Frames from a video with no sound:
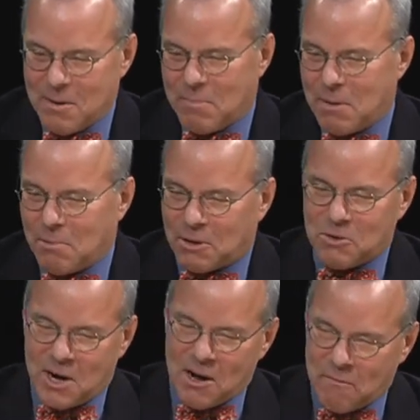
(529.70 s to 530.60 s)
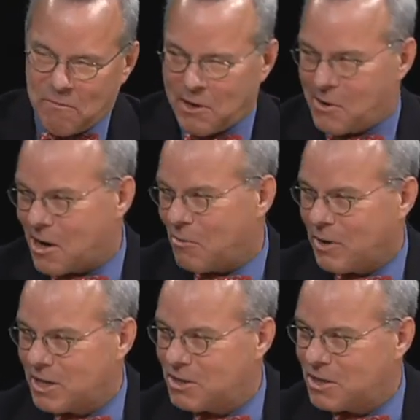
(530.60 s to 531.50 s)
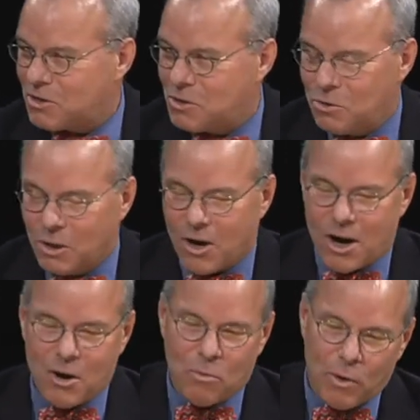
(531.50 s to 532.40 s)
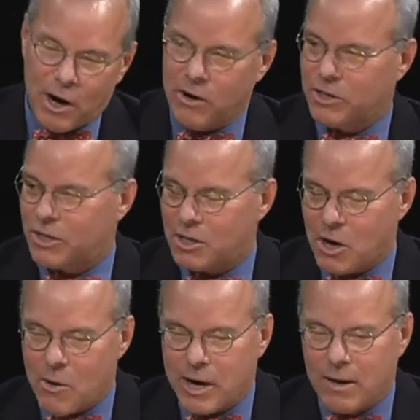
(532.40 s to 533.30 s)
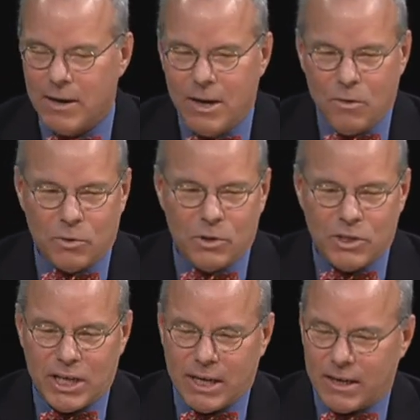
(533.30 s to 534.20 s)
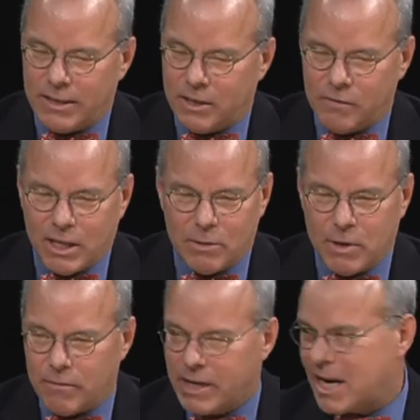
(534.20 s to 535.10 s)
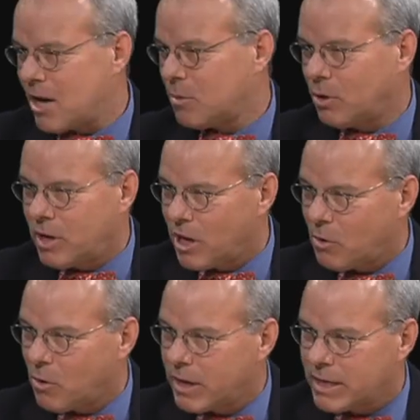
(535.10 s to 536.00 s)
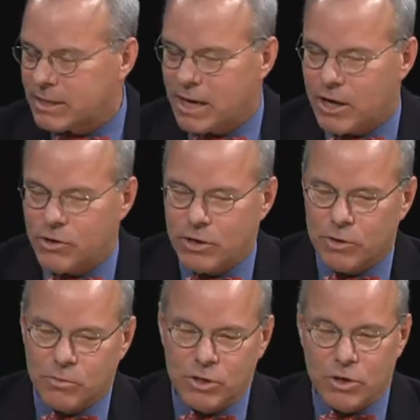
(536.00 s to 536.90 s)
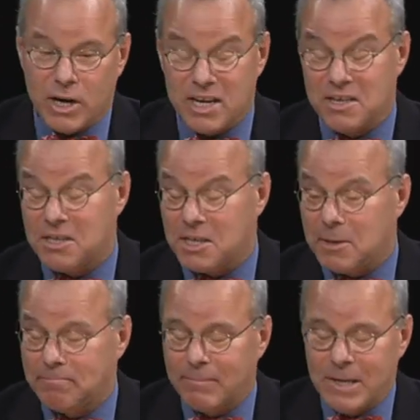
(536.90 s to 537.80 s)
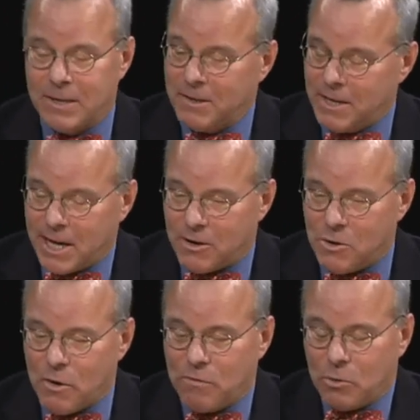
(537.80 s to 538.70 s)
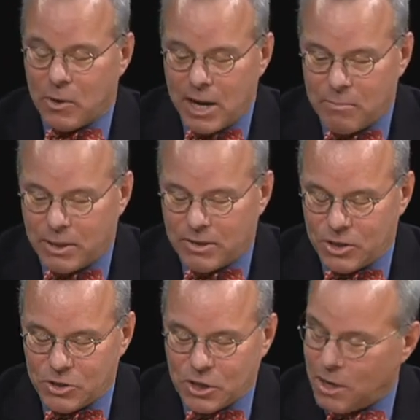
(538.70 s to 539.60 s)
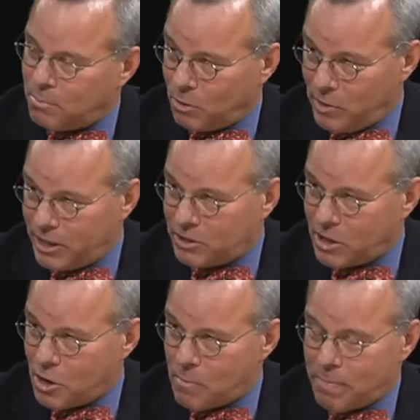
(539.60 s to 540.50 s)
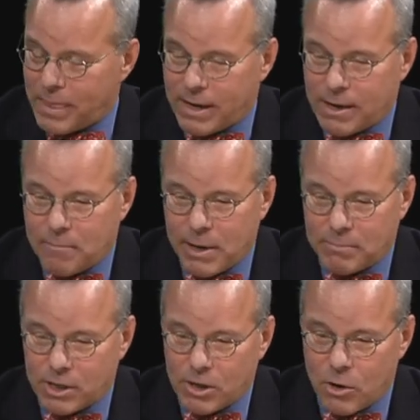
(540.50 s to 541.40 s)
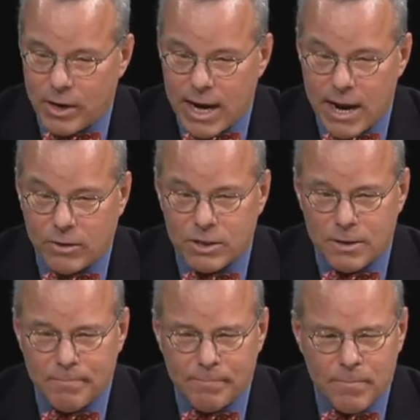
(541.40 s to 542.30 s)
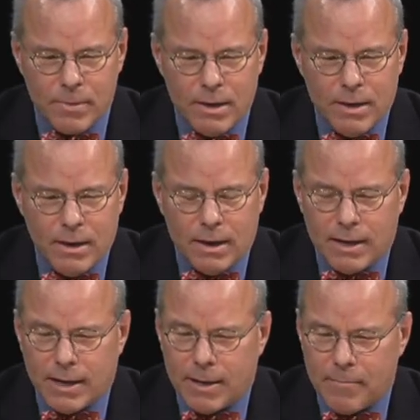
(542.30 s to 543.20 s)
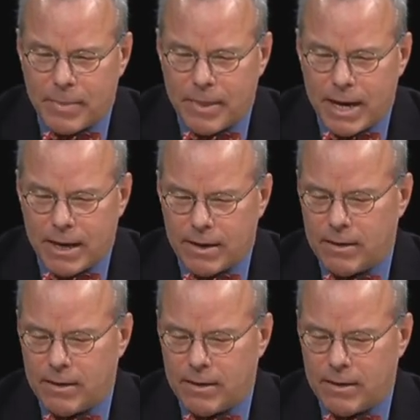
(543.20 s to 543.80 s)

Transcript: People are trying to figure out, what is this new law, where is it going? We're seeing the development of accountable care organizations. We're starting to see, I don't know if you read, but just a couple of weeks ago, PepsiCo announced that